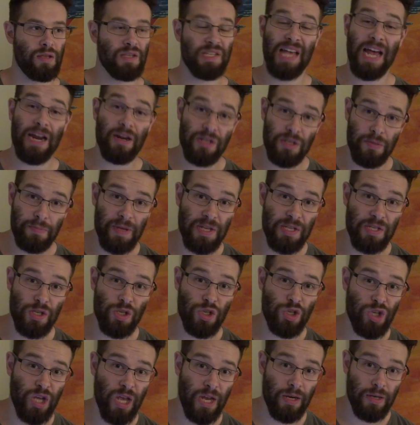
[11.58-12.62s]
Saturn's a piece
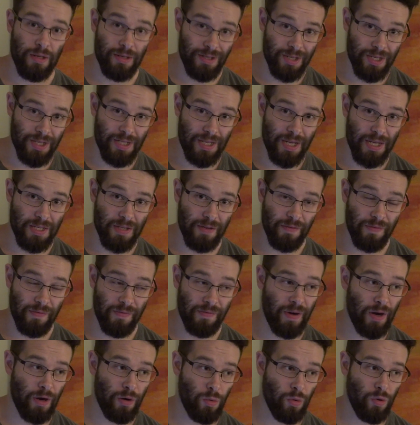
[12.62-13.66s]
of shit, just as a
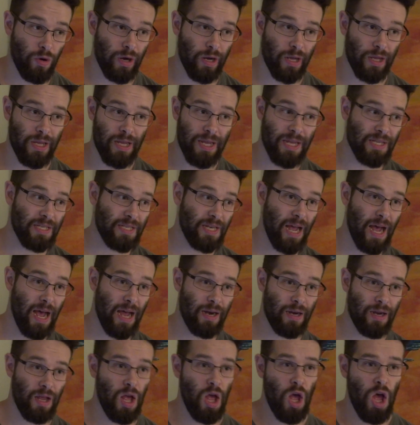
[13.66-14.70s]
fair warning. He's
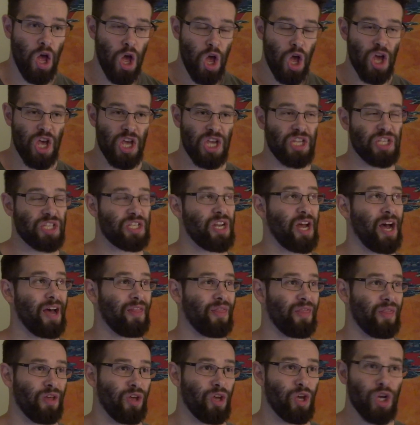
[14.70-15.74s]
not he's
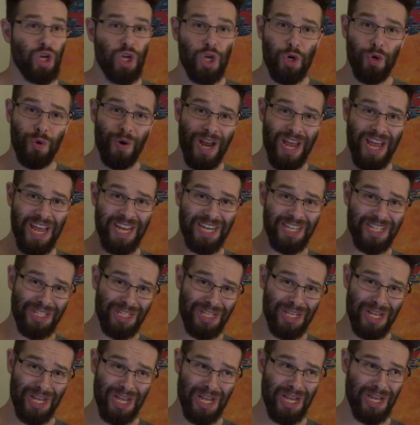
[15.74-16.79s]
not the great
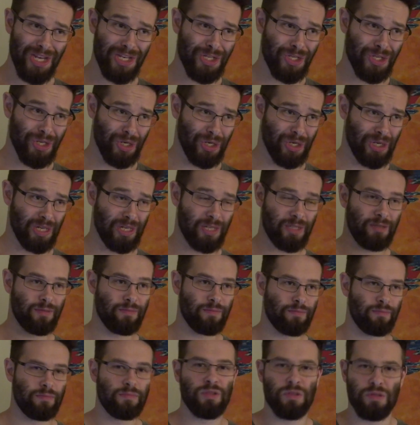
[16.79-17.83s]
teacher.
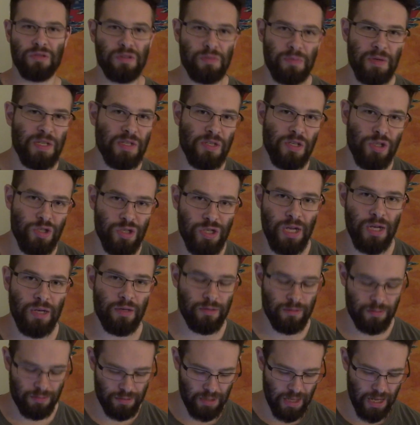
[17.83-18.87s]
No, he's a piece of shit,
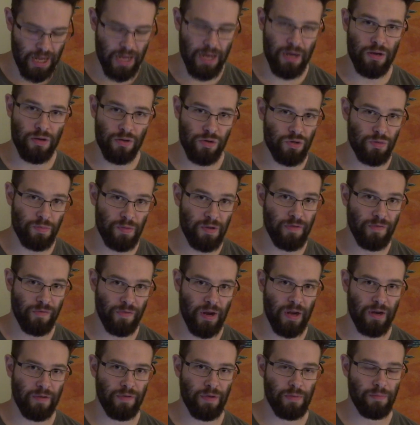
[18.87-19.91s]
and you should be
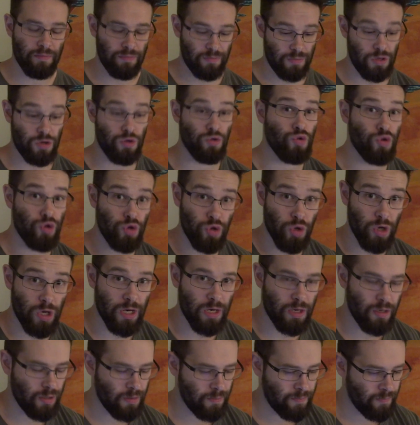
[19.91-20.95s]
afraid of him. You
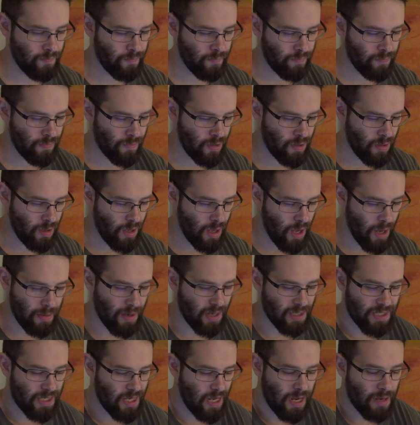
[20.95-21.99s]
should. I'm
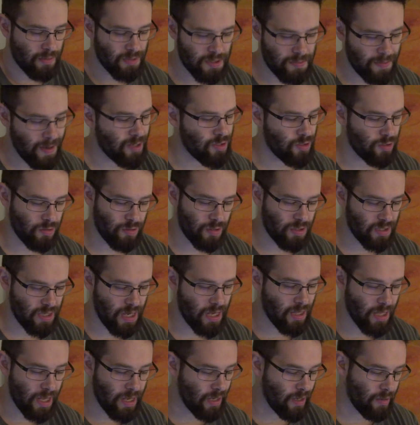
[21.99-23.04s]
not saying I'm special because
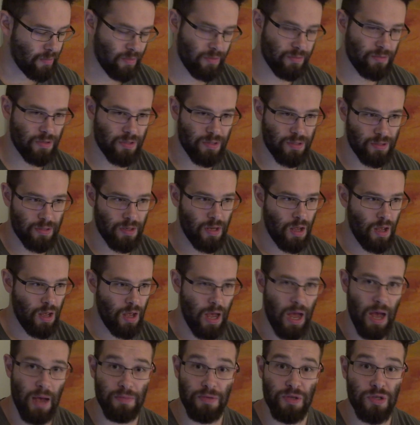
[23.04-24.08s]
I like him. I'm just
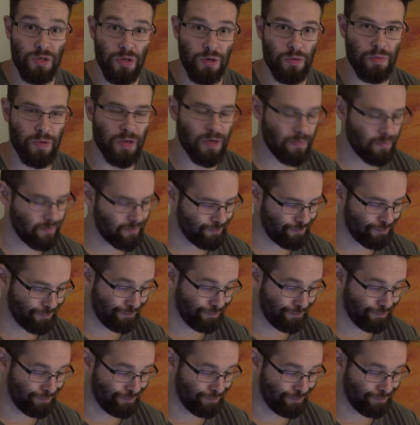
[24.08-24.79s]
I'm stupid.